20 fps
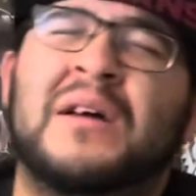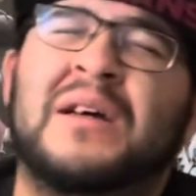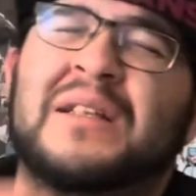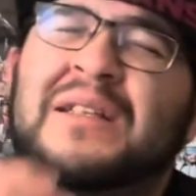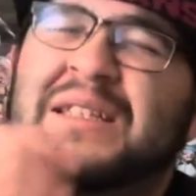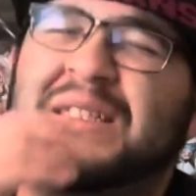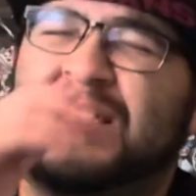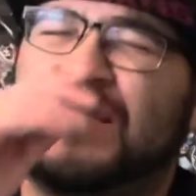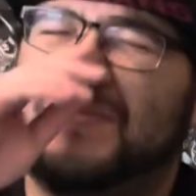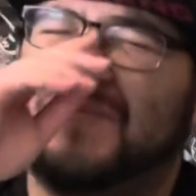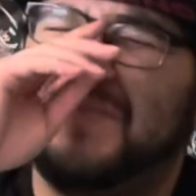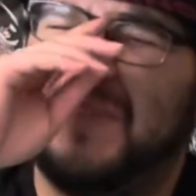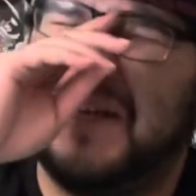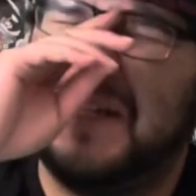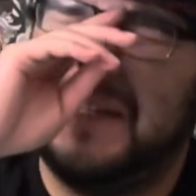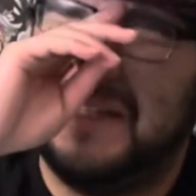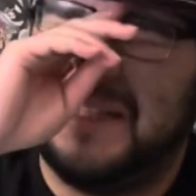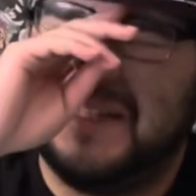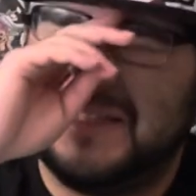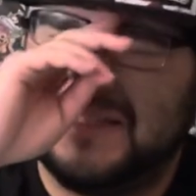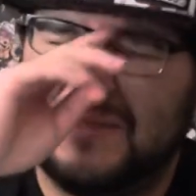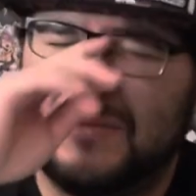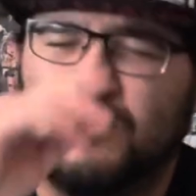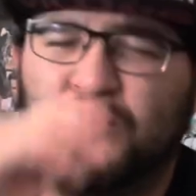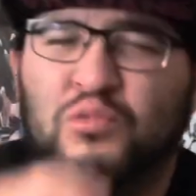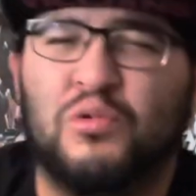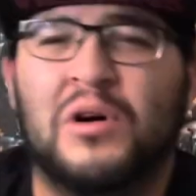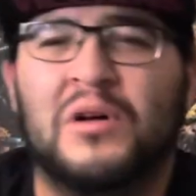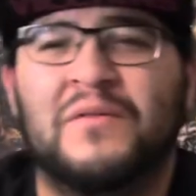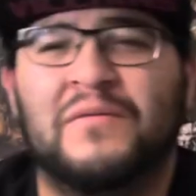this fight against
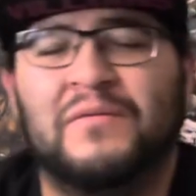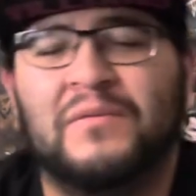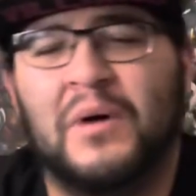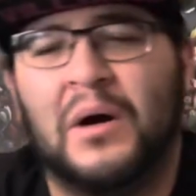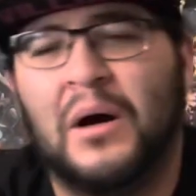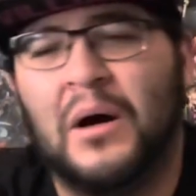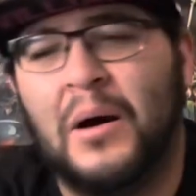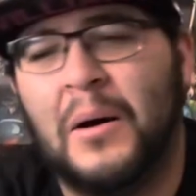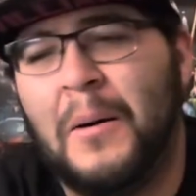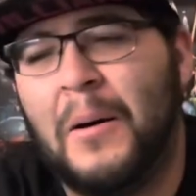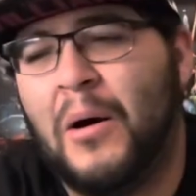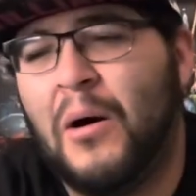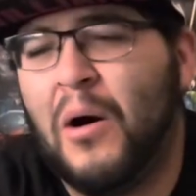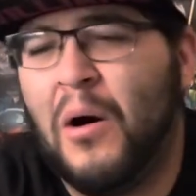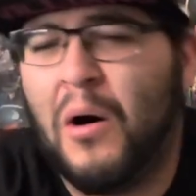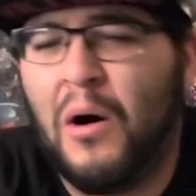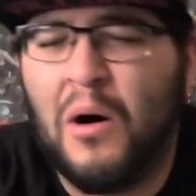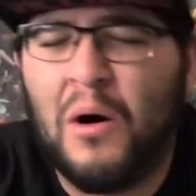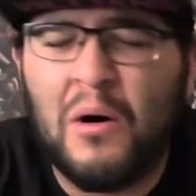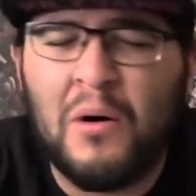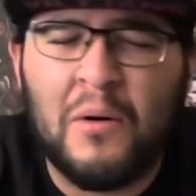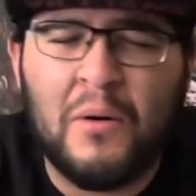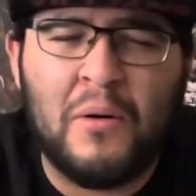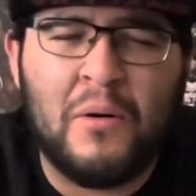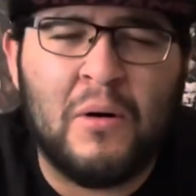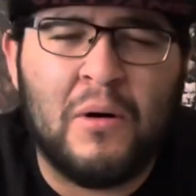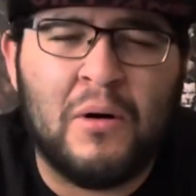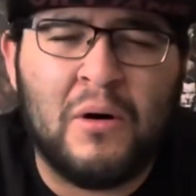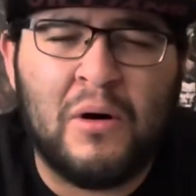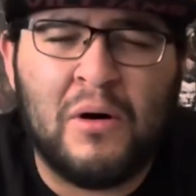one, uh,
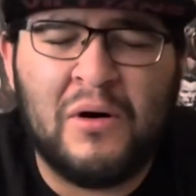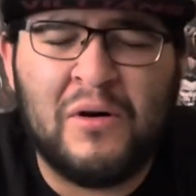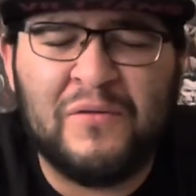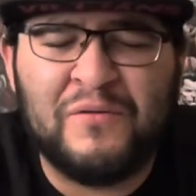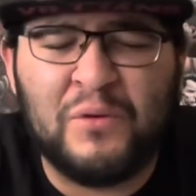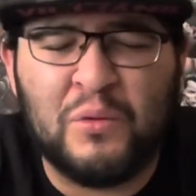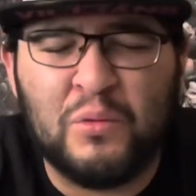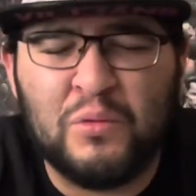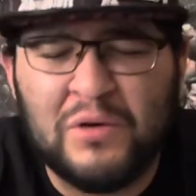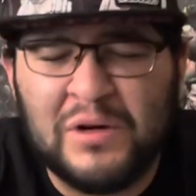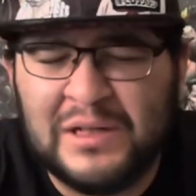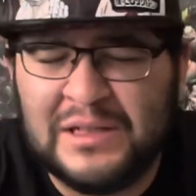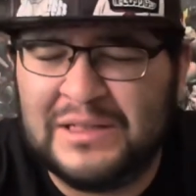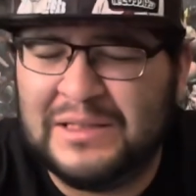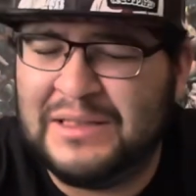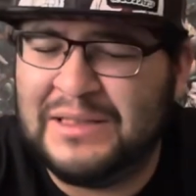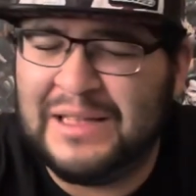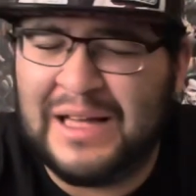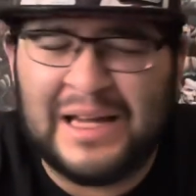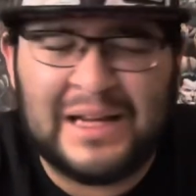all, all for one.